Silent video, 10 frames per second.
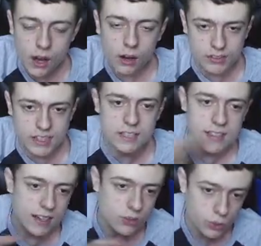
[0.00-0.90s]
I've said the
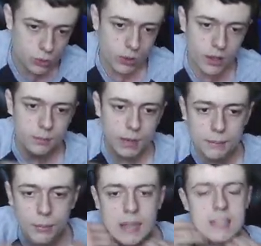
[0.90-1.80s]
tactical shotgun, blah
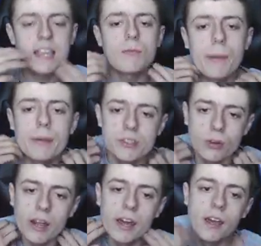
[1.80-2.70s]
blah blah, the same weapons
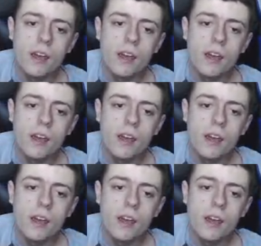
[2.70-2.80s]
are on it.